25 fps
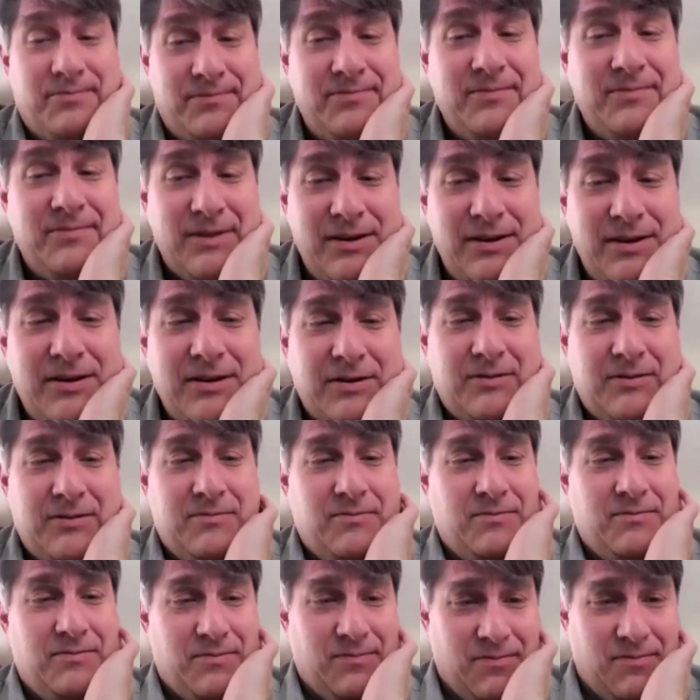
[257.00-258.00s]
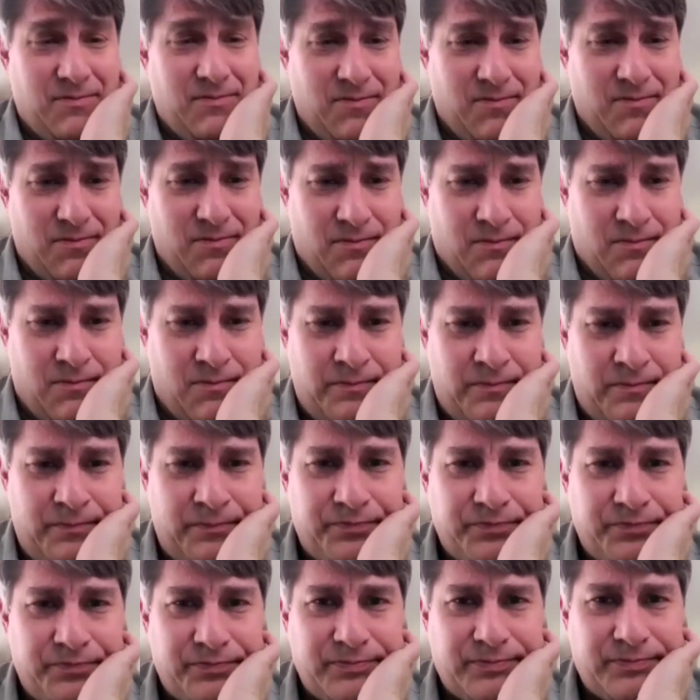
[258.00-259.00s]
I had health issues,
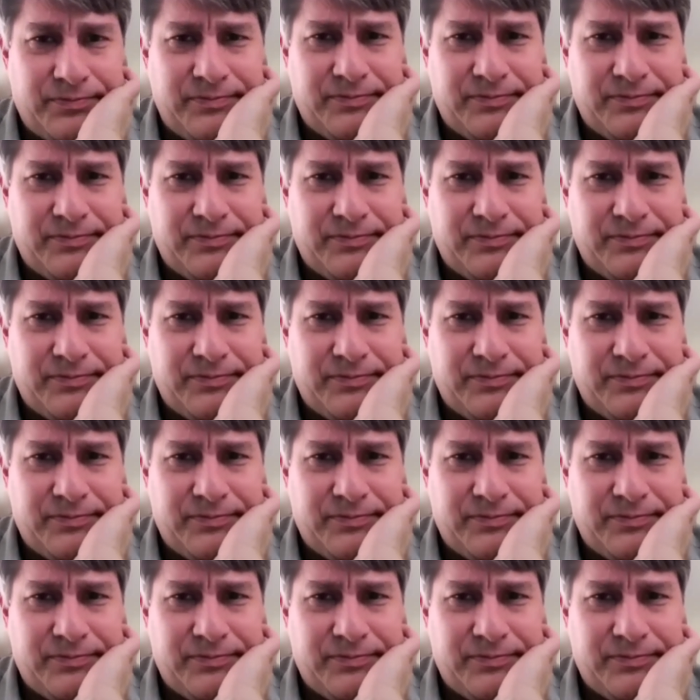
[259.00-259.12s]
but